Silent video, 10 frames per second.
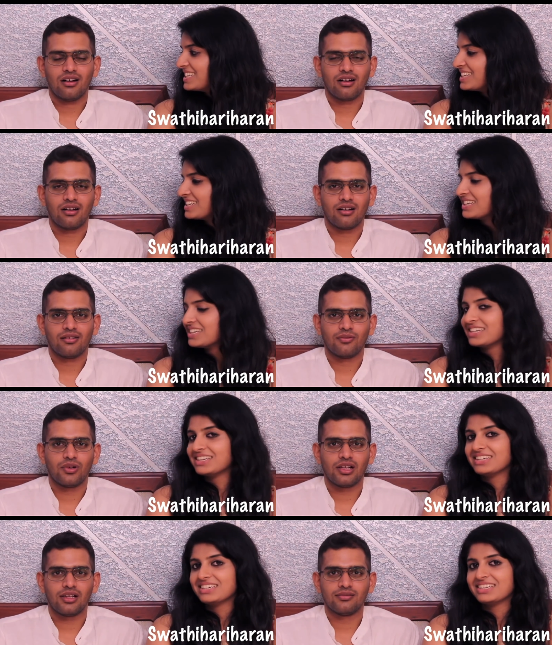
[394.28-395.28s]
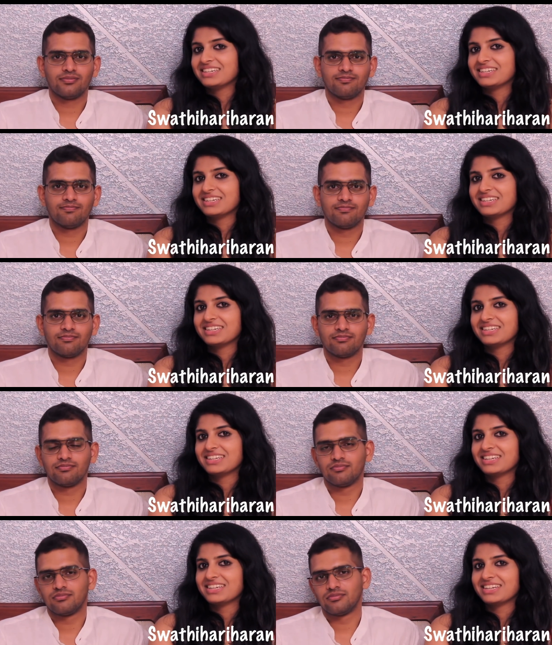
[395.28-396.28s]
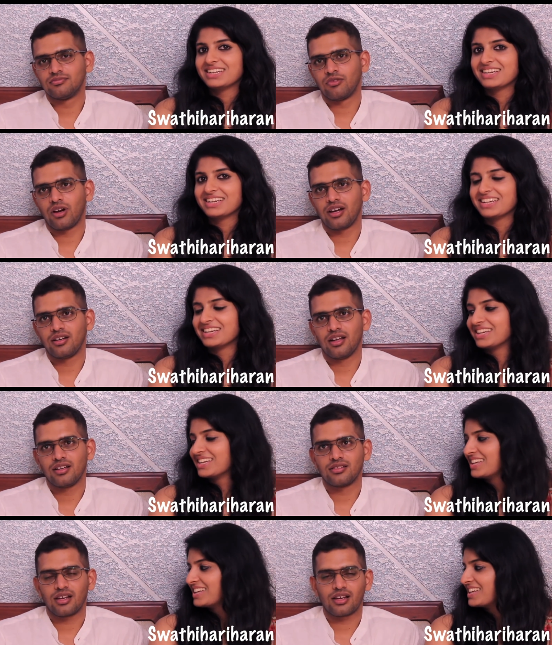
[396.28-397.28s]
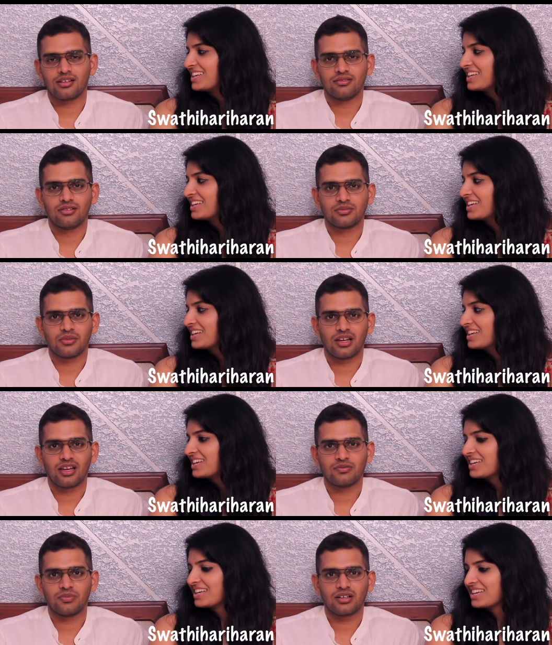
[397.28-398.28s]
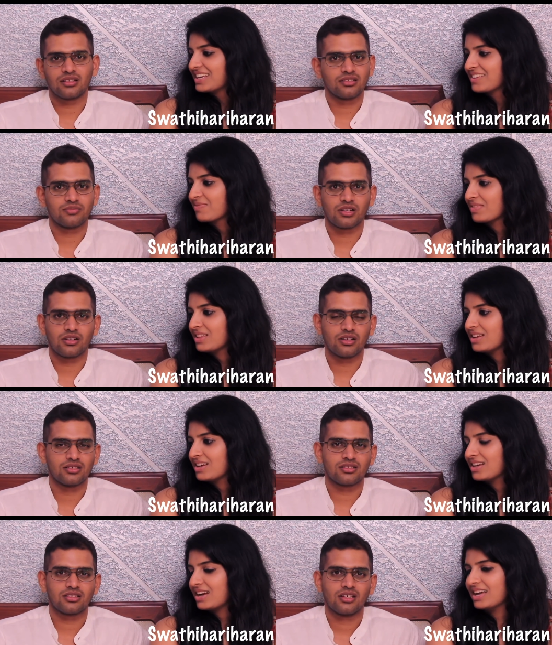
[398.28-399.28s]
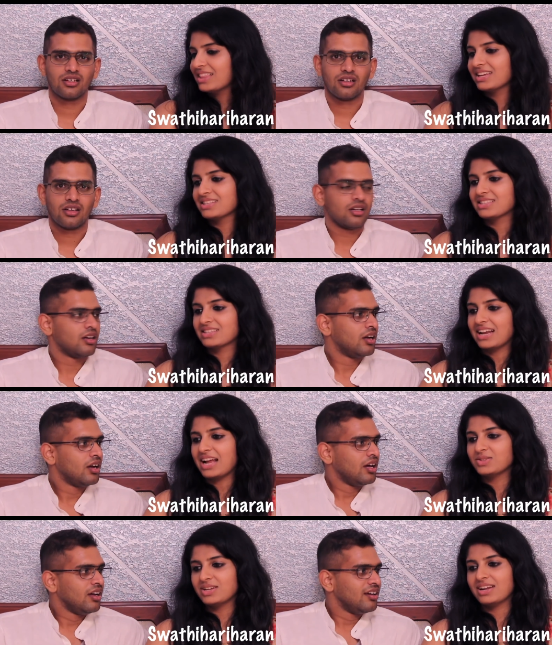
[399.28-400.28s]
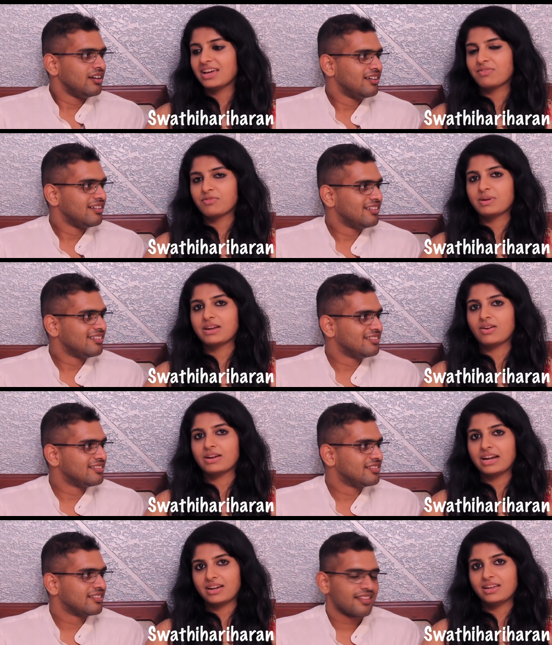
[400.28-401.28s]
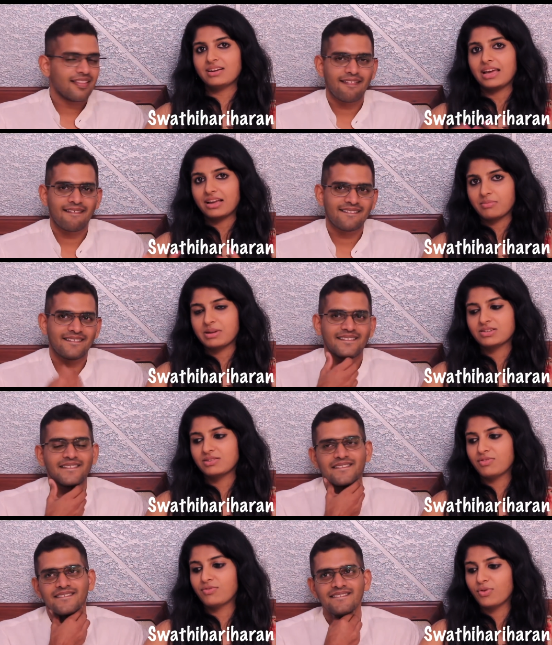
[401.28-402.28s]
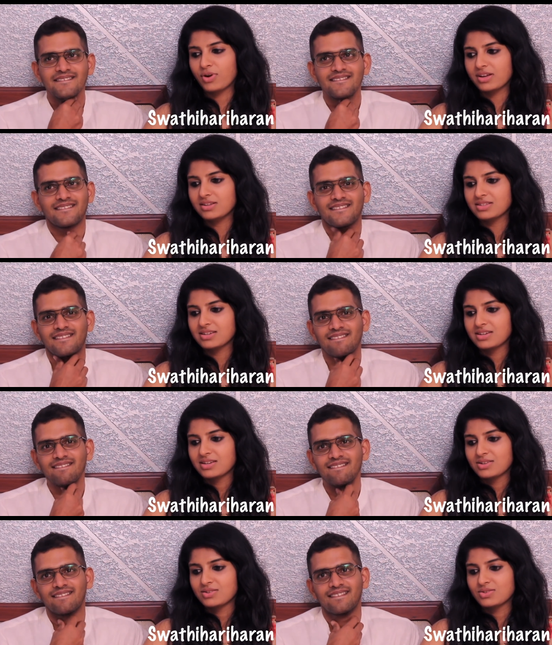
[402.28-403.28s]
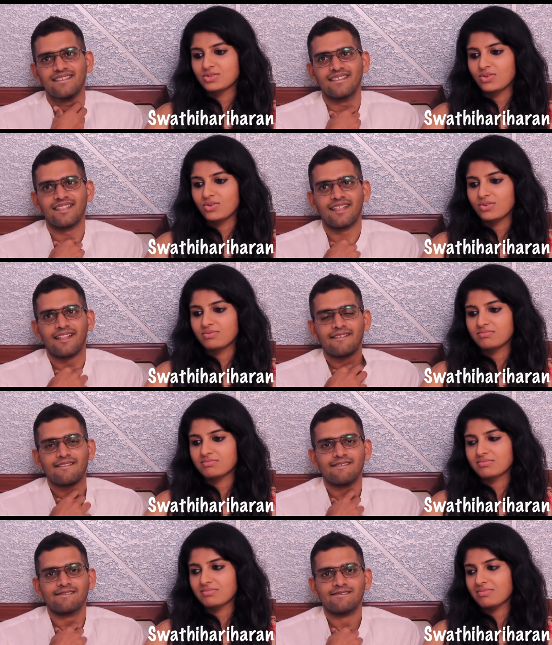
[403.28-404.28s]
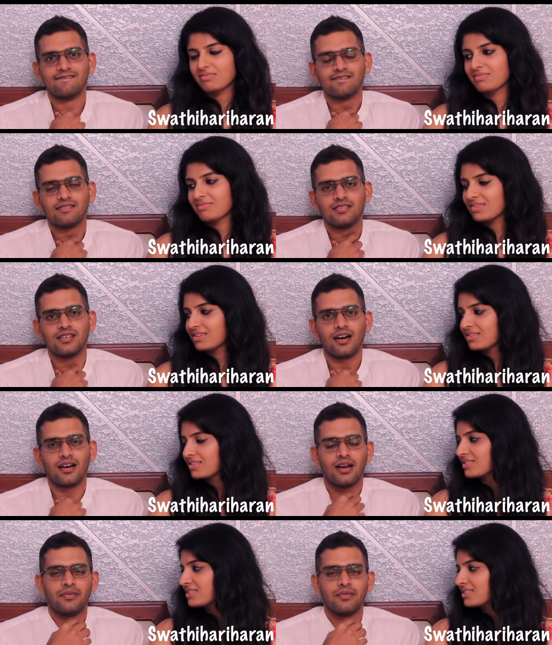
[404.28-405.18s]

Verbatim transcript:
Speaker 1: Uh, well, why did I select you as my life partner is because
Speaker 2: I think it's gradually like we've been now dating, like I mentioned, for four years. So
Speaker 1: yeah,